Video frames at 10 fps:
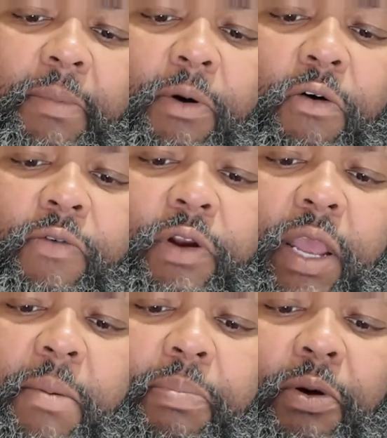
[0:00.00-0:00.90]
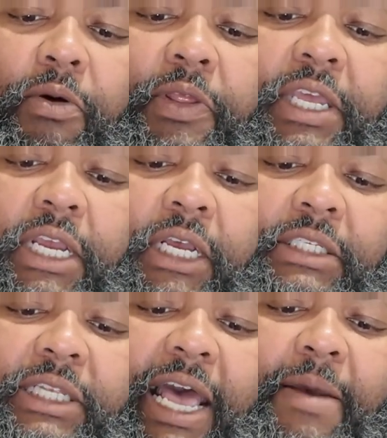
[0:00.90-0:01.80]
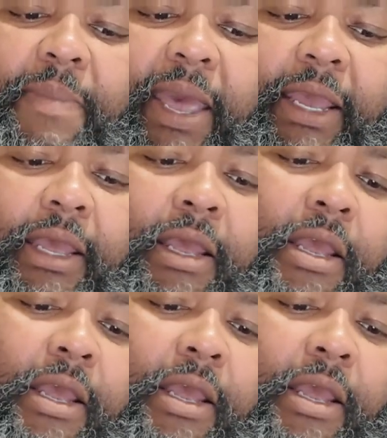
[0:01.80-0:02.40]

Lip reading: up over and pull the slide back